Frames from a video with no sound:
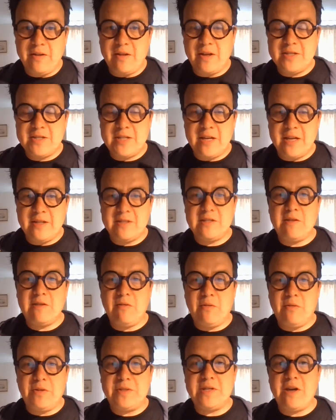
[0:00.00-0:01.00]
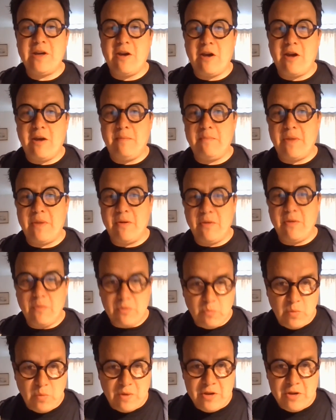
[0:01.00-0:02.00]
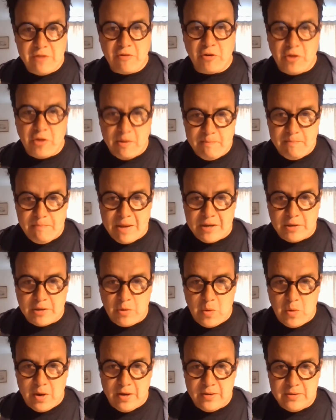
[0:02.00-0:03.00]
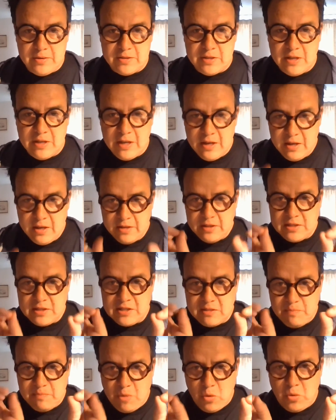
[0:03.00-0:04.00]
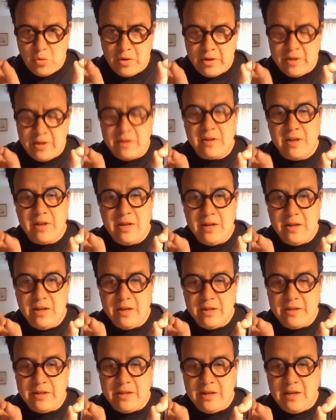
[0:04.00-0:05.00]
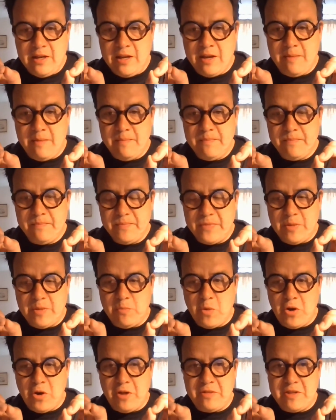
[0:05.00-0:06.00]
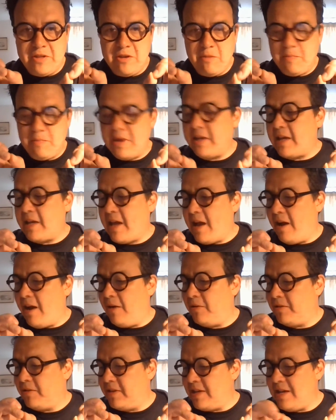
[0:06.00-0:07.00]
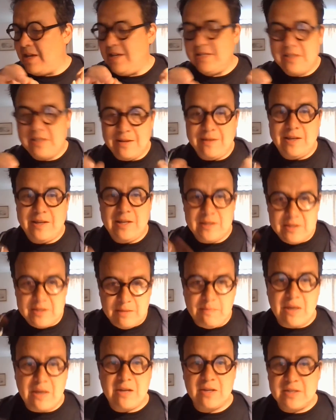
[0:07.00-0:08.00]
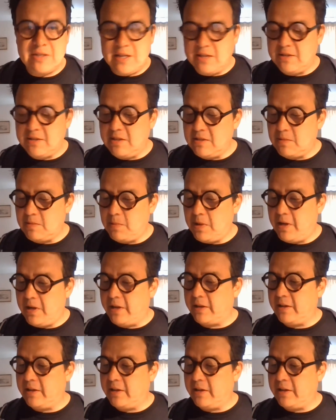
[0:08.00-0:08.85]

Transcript: I say this to you all the time, but when you've got to embed quotes, the smaller the word that you pick out, the easier it is to make your sentence work.